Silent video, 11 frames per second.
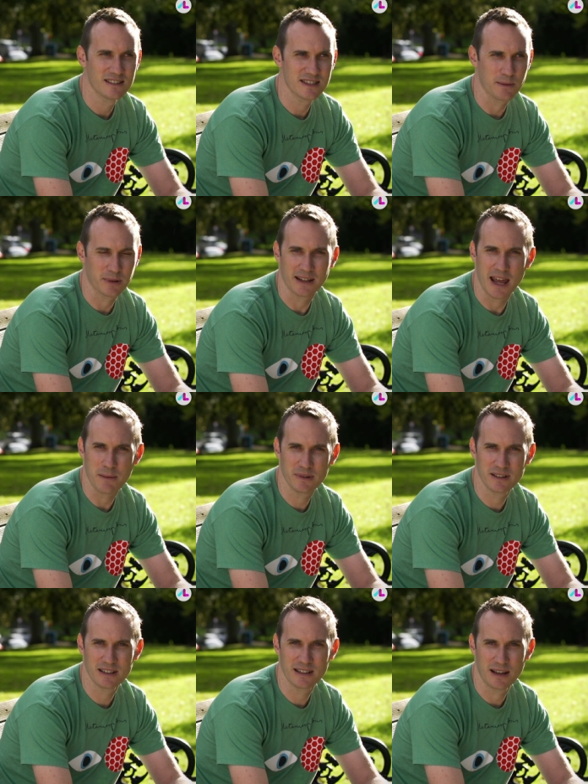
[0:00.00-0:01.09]
something had
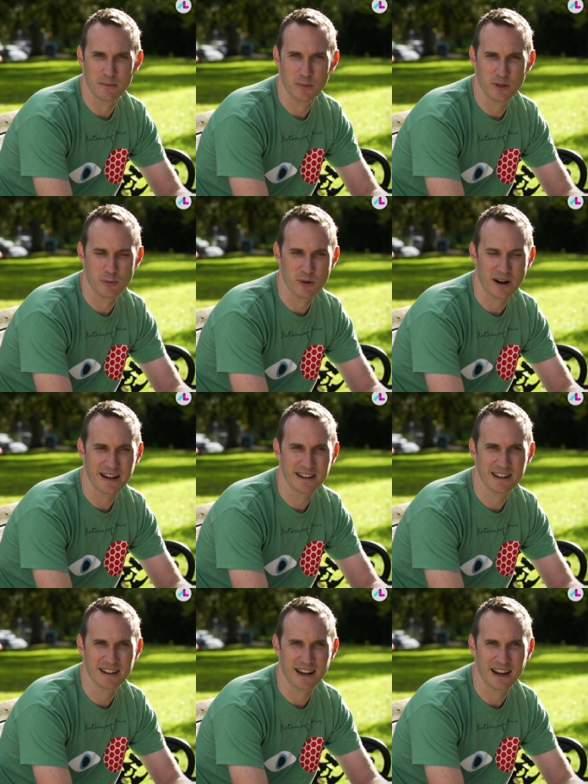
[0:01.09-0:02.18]
happened with her
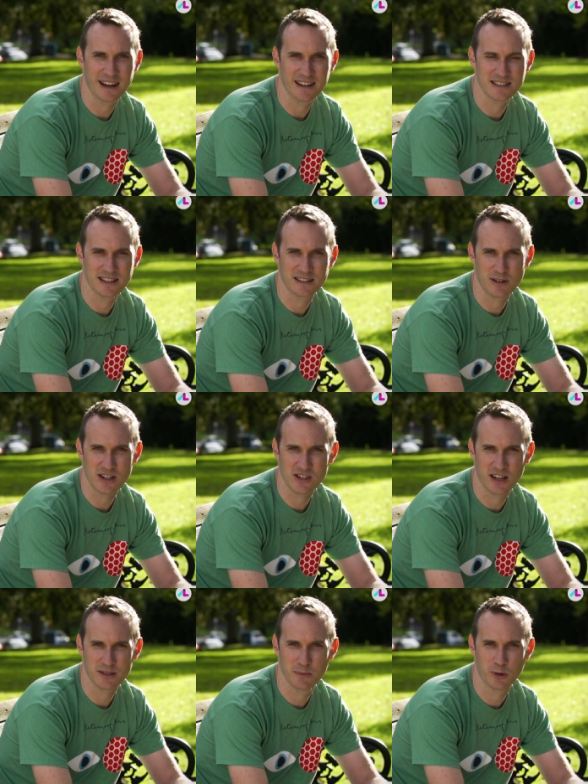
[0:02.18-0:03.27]
brain and to rush out to